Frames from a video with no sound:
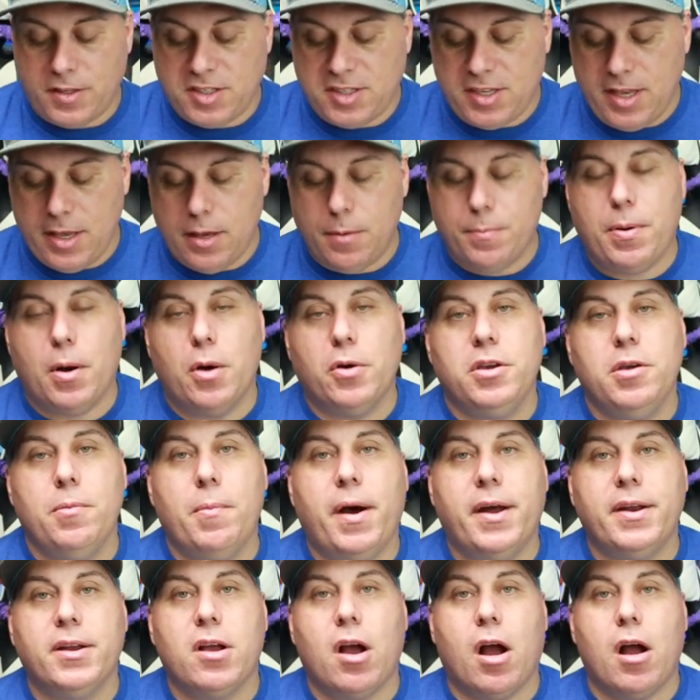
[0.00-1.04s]
seeing
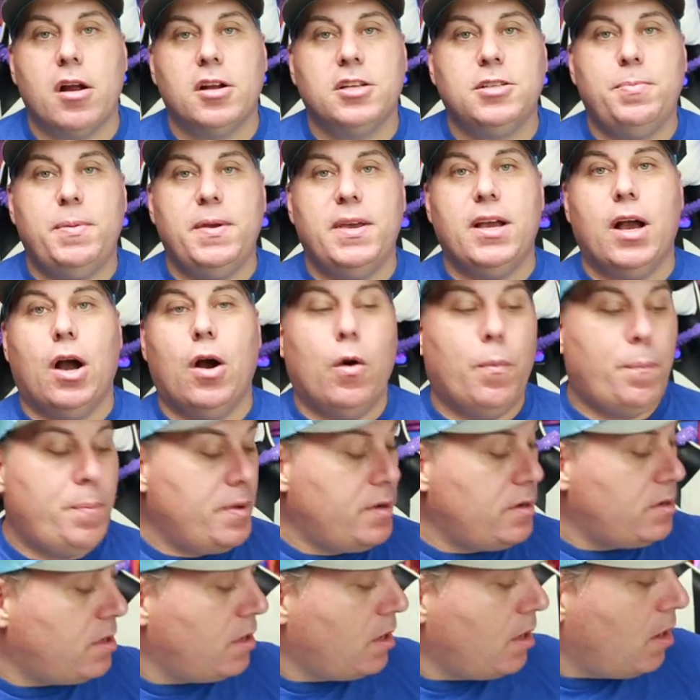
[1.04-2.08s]
Pokemon cards being
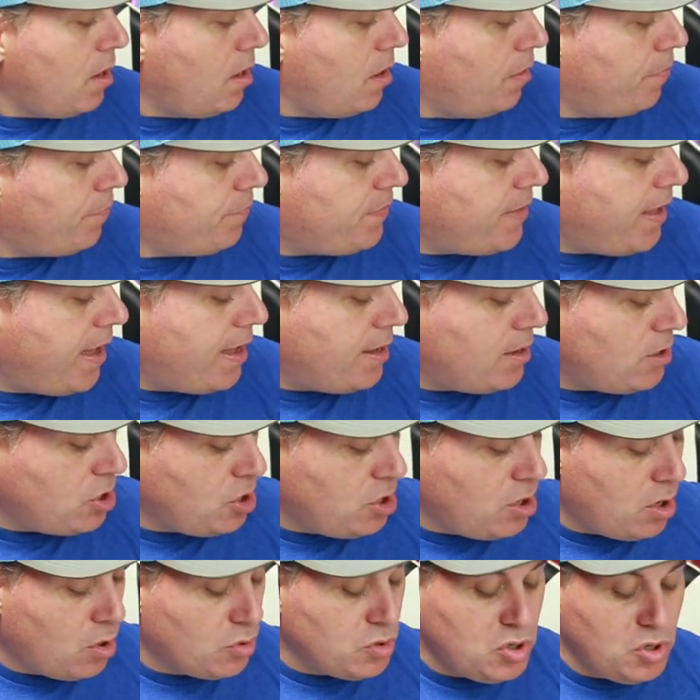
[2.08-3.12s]
opened that,
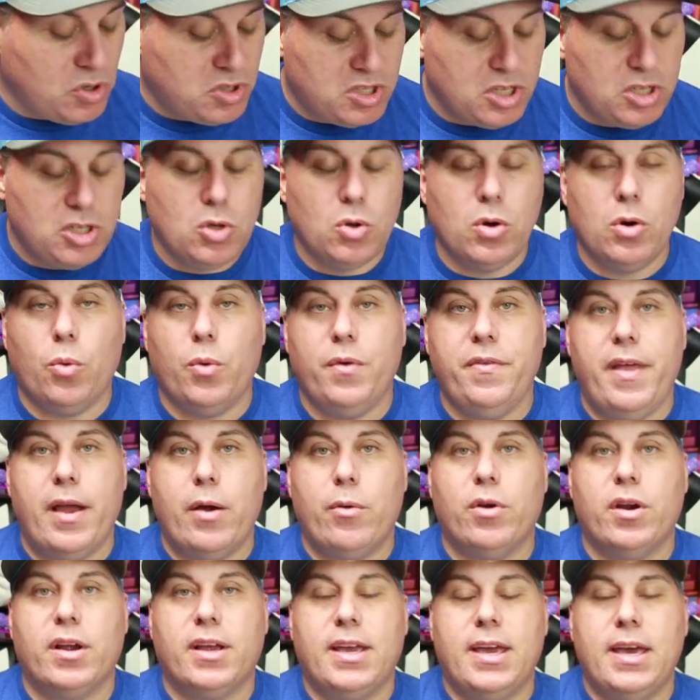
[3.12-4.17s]
you know, used to do it when they
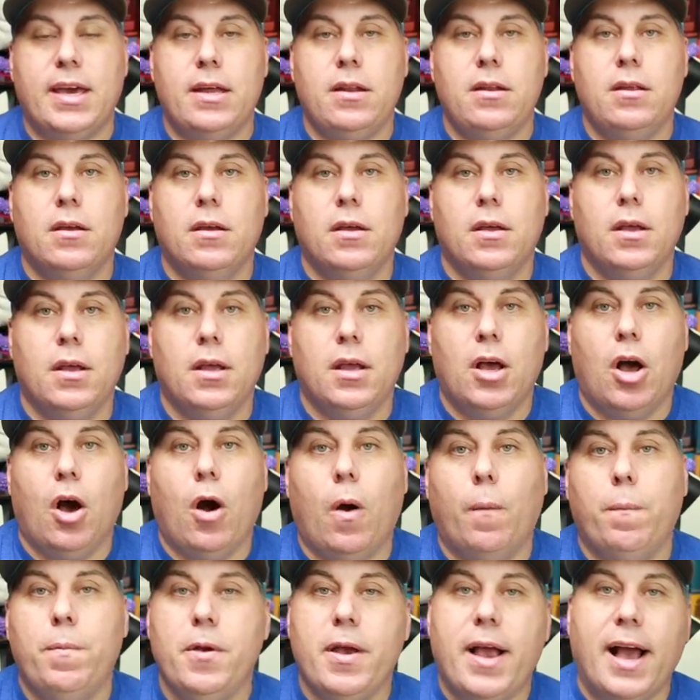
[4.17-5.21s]
were a kid.
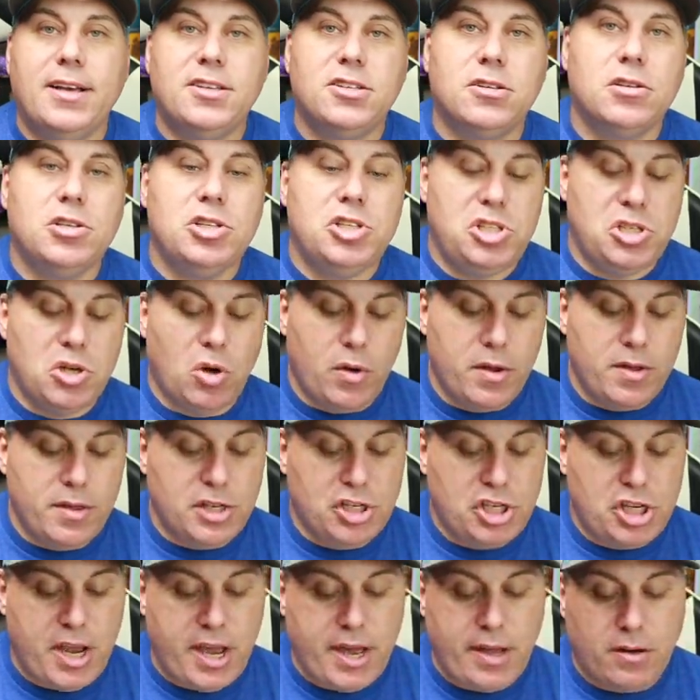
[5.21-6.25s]
Hope you guys are enjoying the
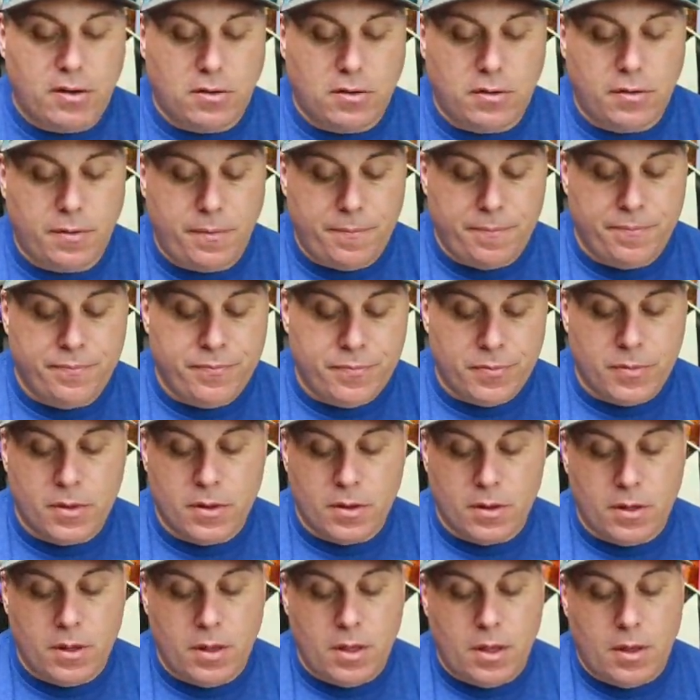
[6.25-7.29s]
channel.
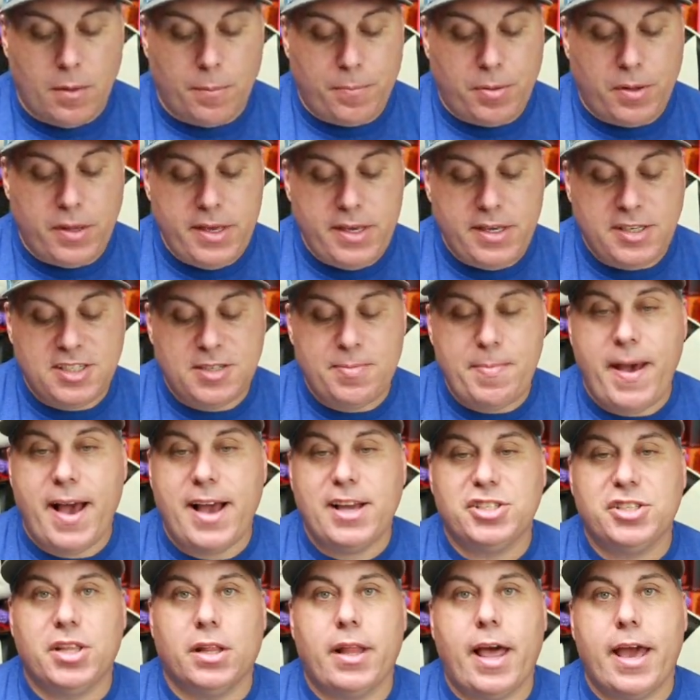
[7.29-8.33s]
Please
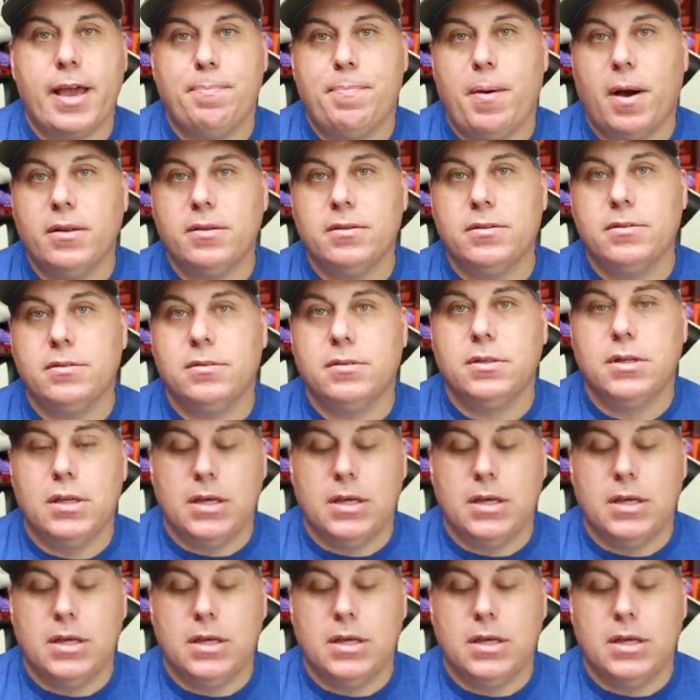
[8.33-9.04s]
smash the like button.